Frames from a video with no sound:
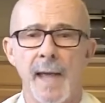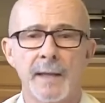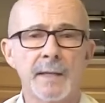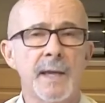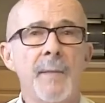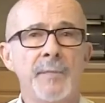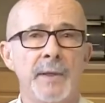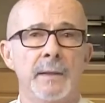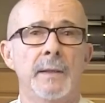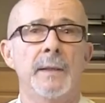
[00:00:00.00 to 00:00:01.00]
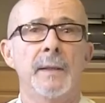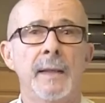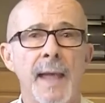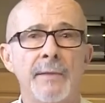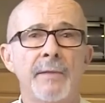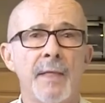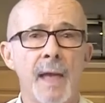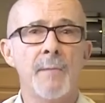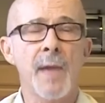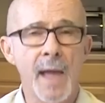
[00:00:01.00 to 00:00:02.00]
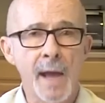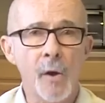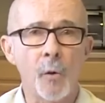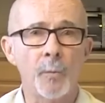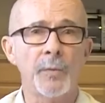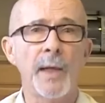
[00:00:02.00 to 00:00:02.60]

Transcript: Accept it. Let them help.